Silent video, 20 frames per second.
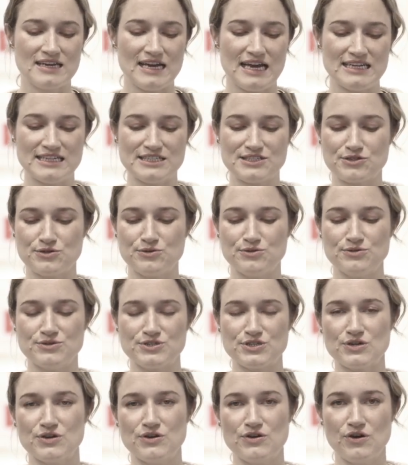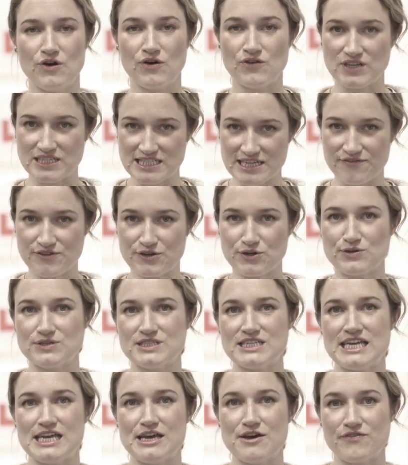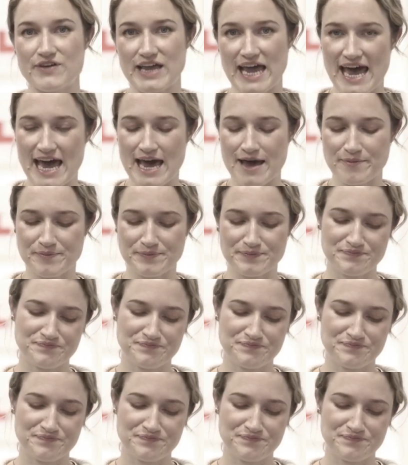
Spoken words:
and it's called On the Difficulty of Care.